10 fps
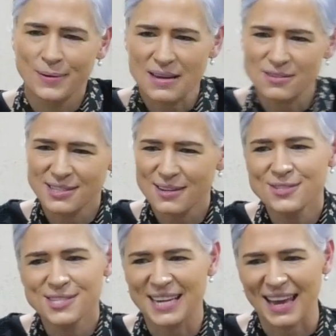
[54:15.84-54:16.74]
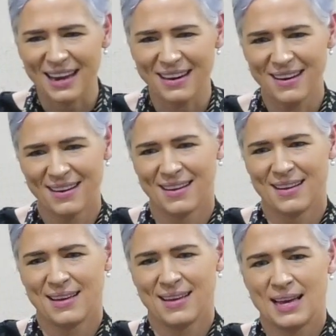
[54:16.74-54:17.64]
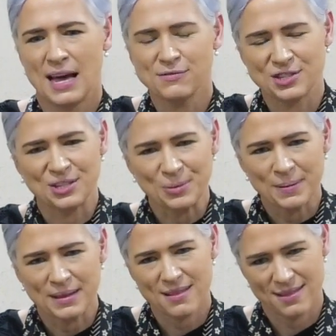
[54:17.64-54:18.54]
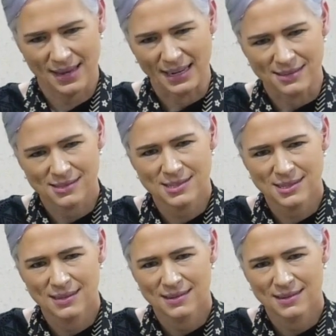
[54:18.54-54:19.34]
we are so scared of stupid things.